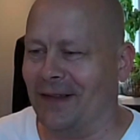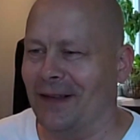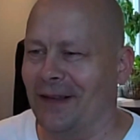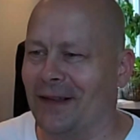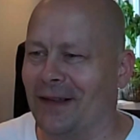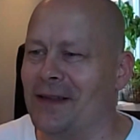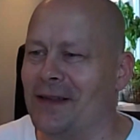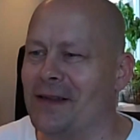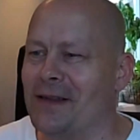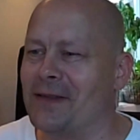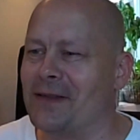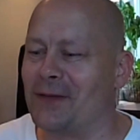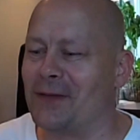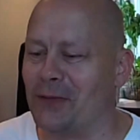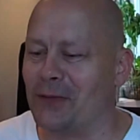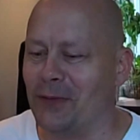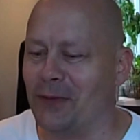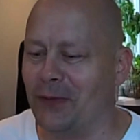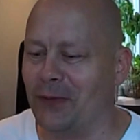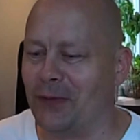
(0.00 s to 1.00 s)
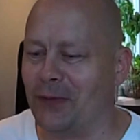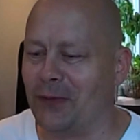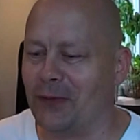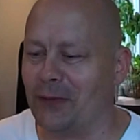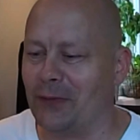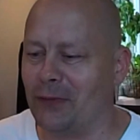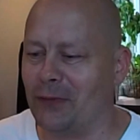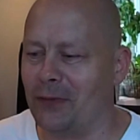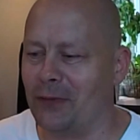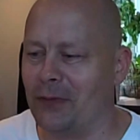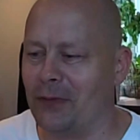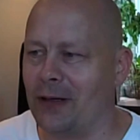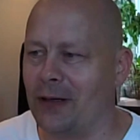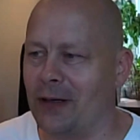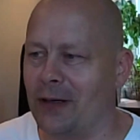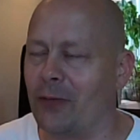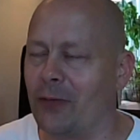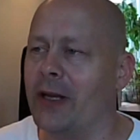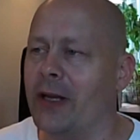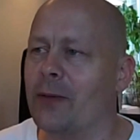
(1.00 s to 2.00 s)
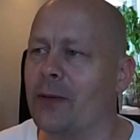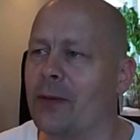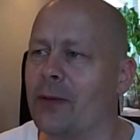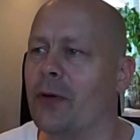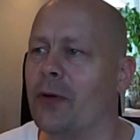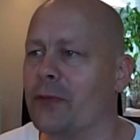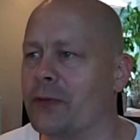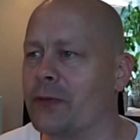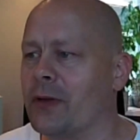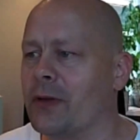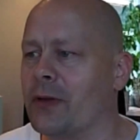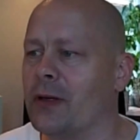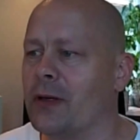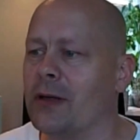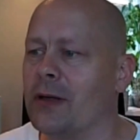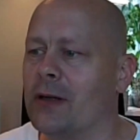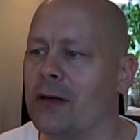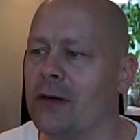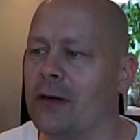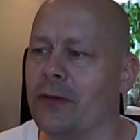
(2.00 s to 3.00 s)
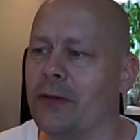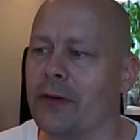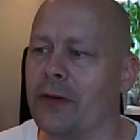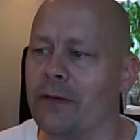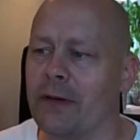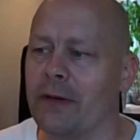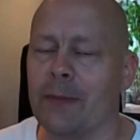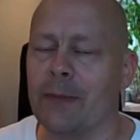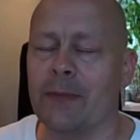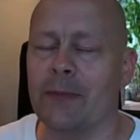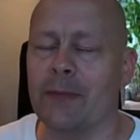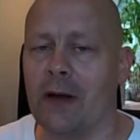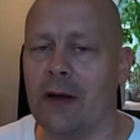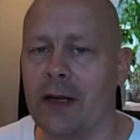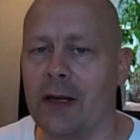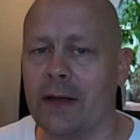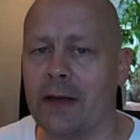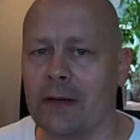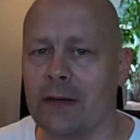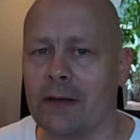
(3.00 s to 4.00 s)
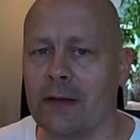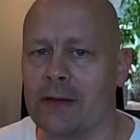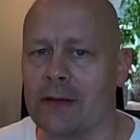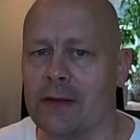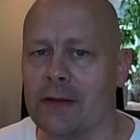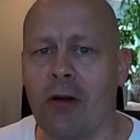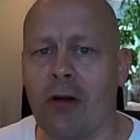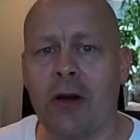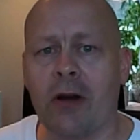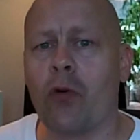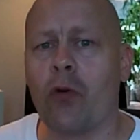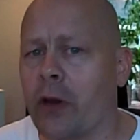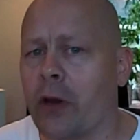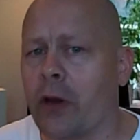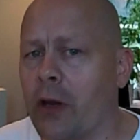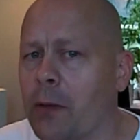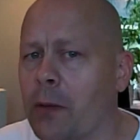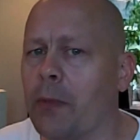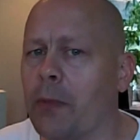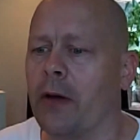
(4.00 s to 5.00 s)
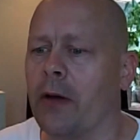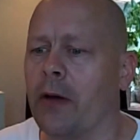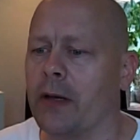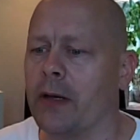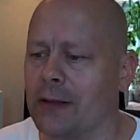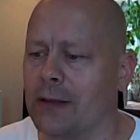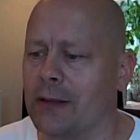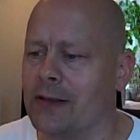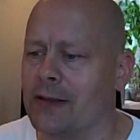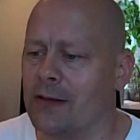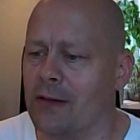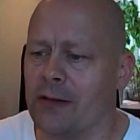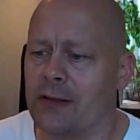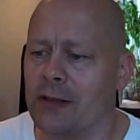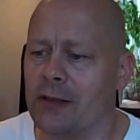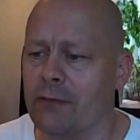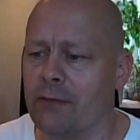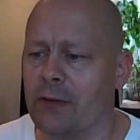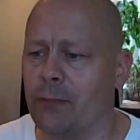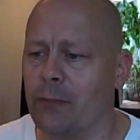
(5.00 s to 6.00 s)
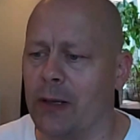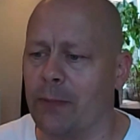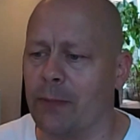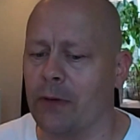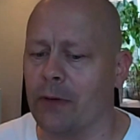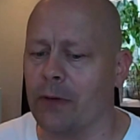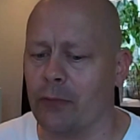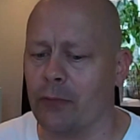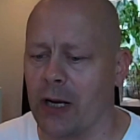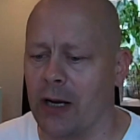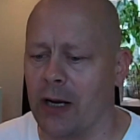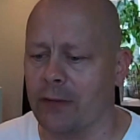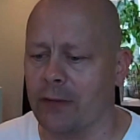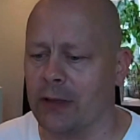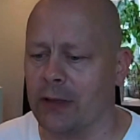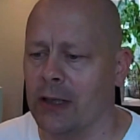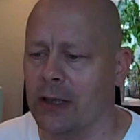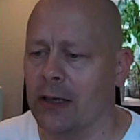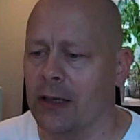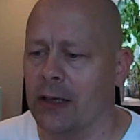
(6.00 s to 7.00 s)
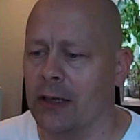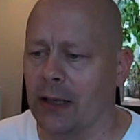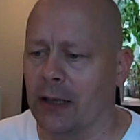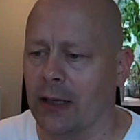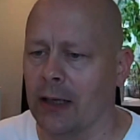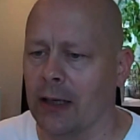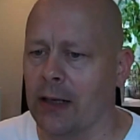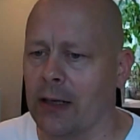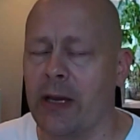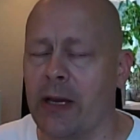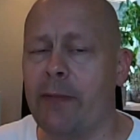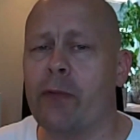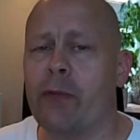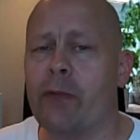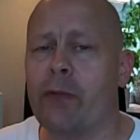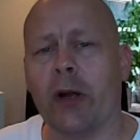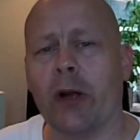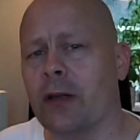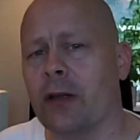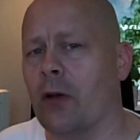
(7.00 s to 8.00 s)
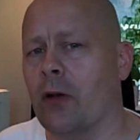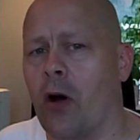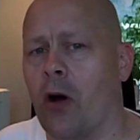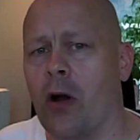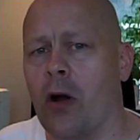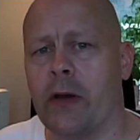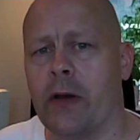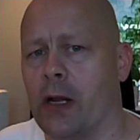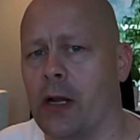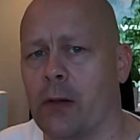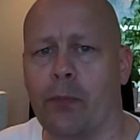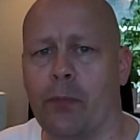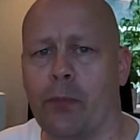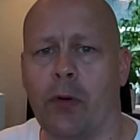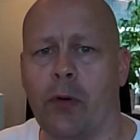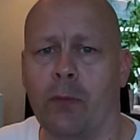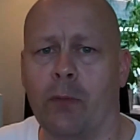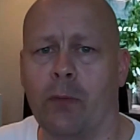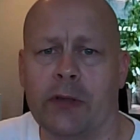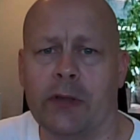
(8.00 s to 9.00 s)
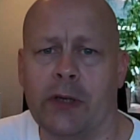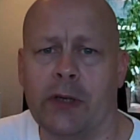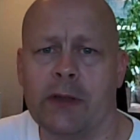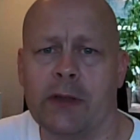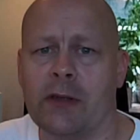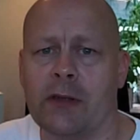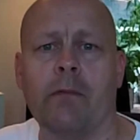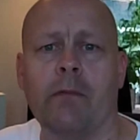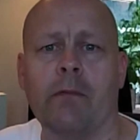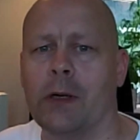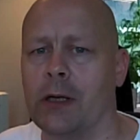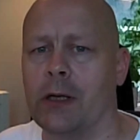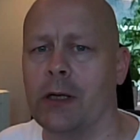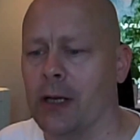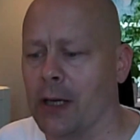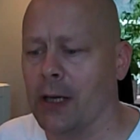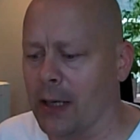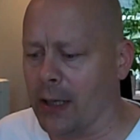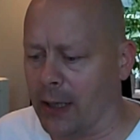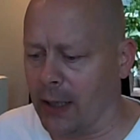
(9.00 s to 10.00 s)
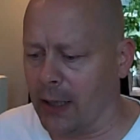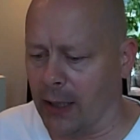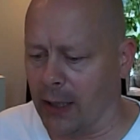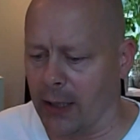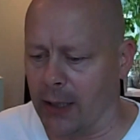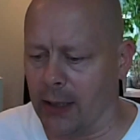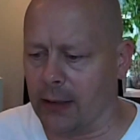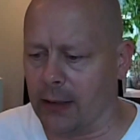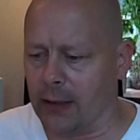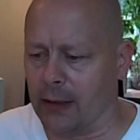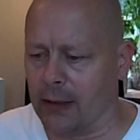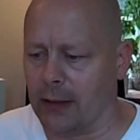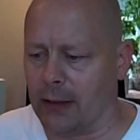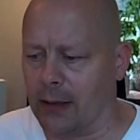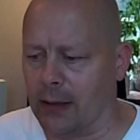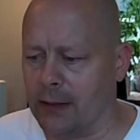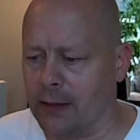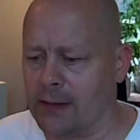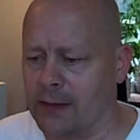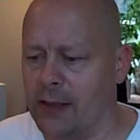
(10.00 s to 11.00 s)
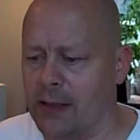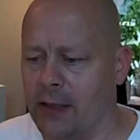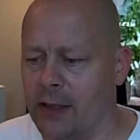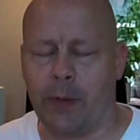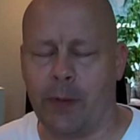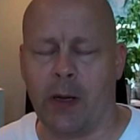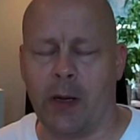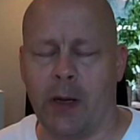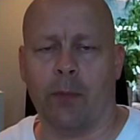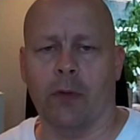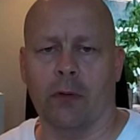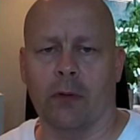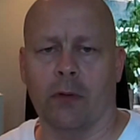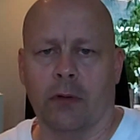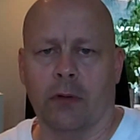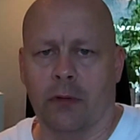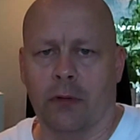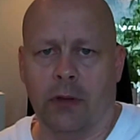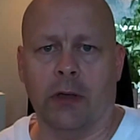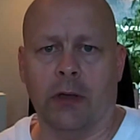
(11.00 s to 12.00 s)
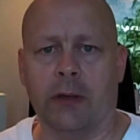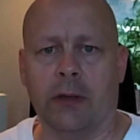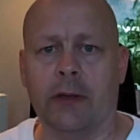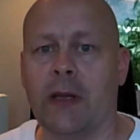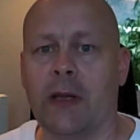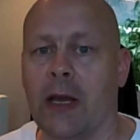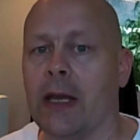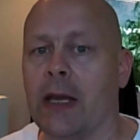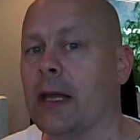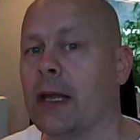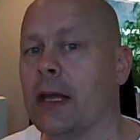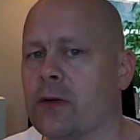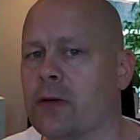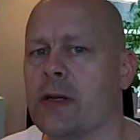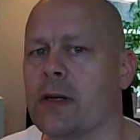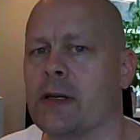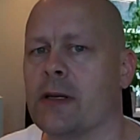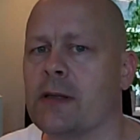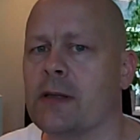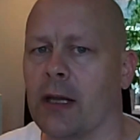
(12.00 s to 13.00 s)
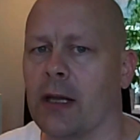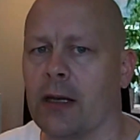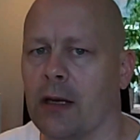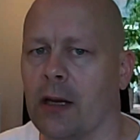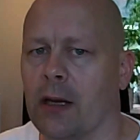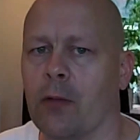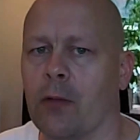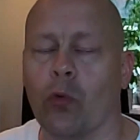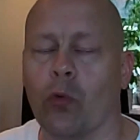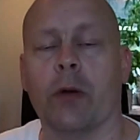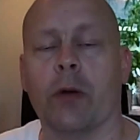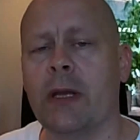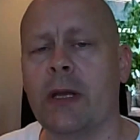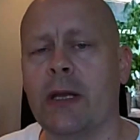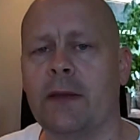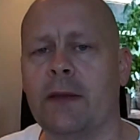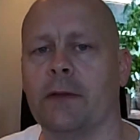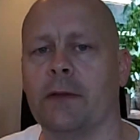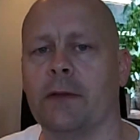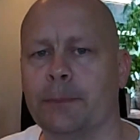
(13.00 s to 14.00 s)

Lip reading: is to create a post on the website, start talking about it, discuss it with people around, maybe write an article and publish it somewhere, and see if people take interest and want to meet you.